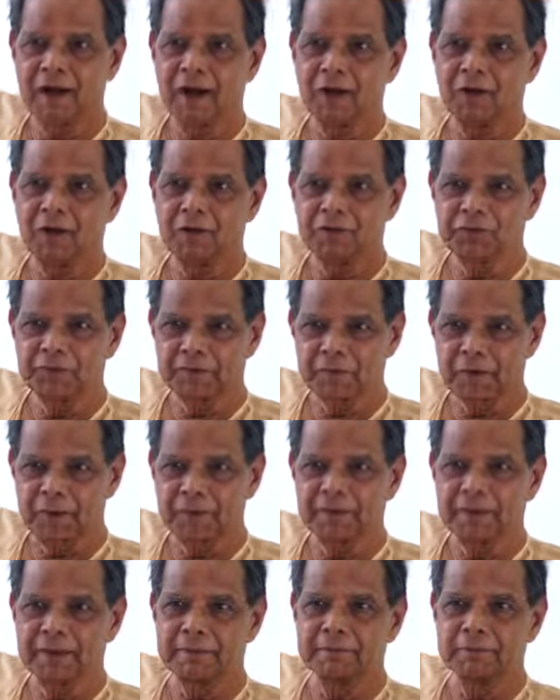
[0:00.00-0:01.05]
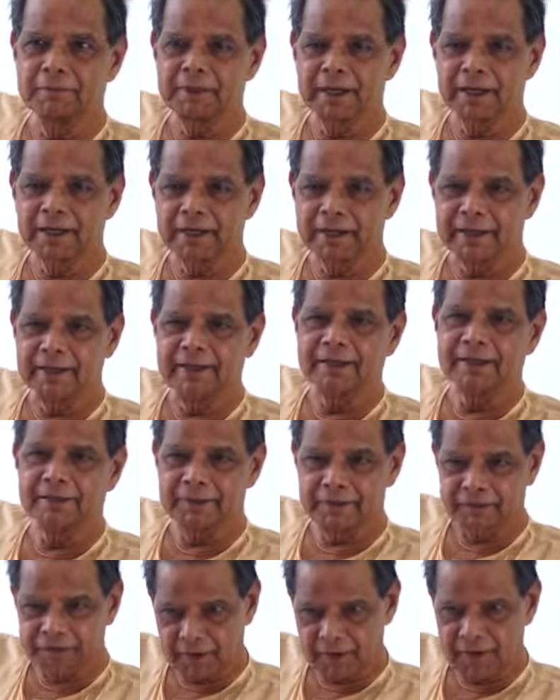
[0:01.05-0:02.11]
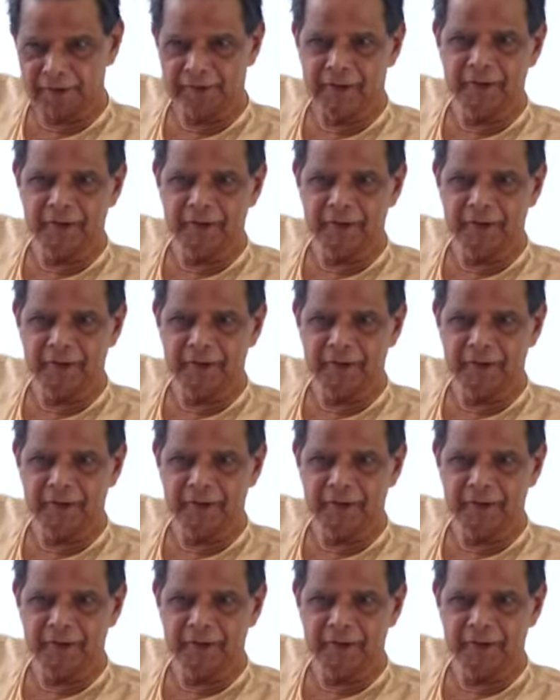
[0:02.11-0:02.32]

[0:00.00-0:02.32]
how from immortality,